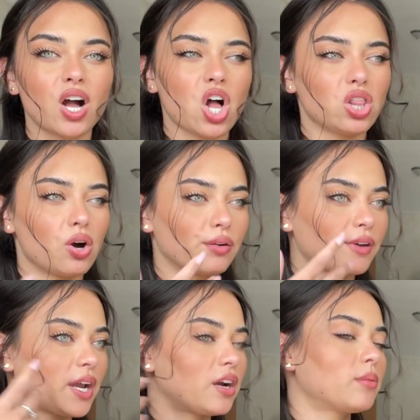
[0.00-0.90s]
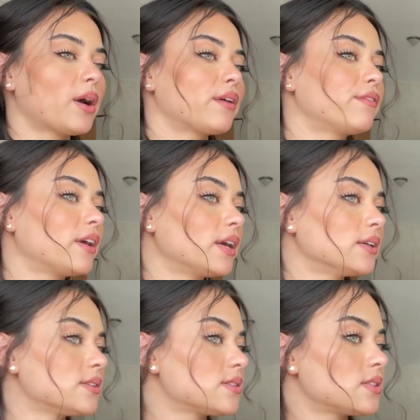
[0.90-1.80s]
a lot of hair in my
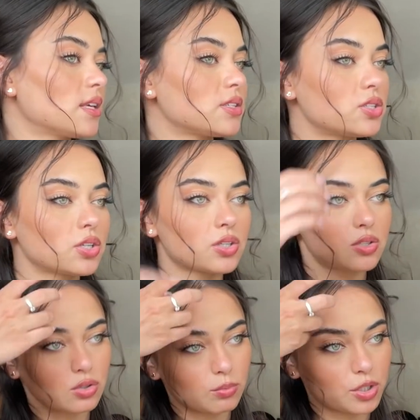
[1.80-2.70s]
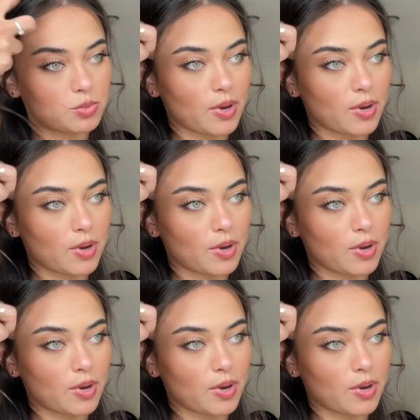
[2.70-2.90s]
face. This is just so much